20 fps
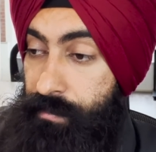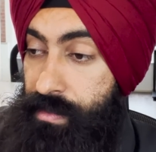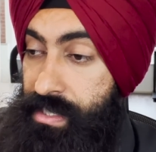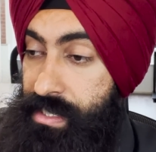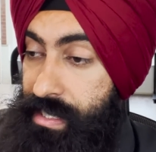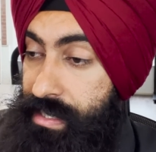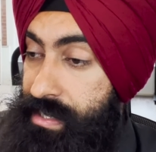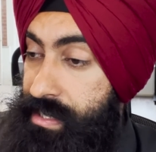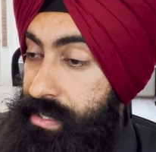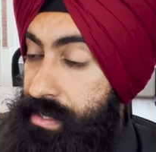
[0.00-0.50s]

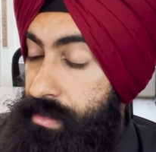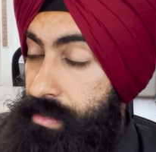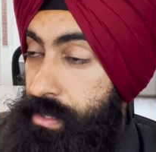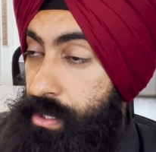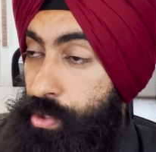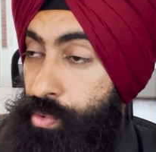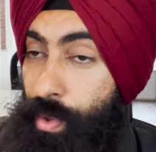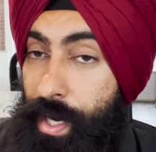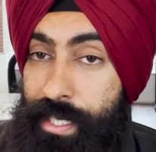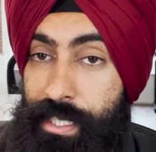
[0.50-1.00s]
since
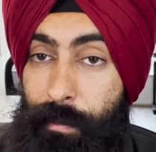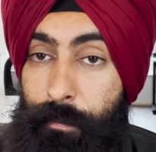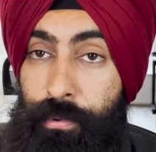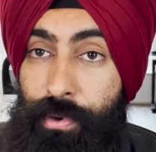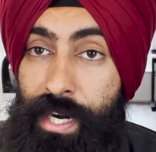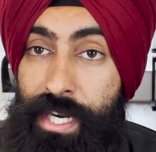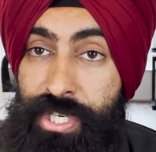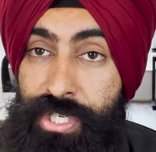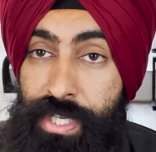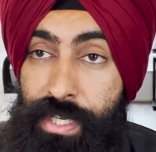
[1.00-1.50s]
the Great
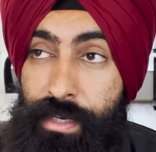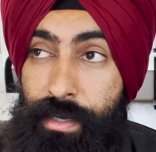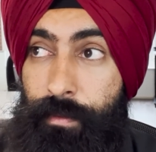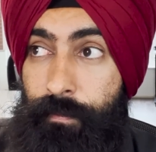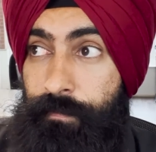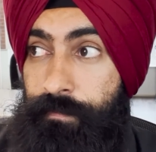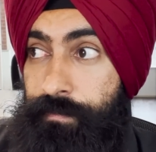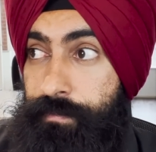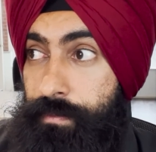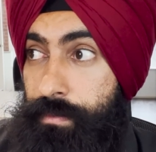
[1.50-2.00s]
Depression.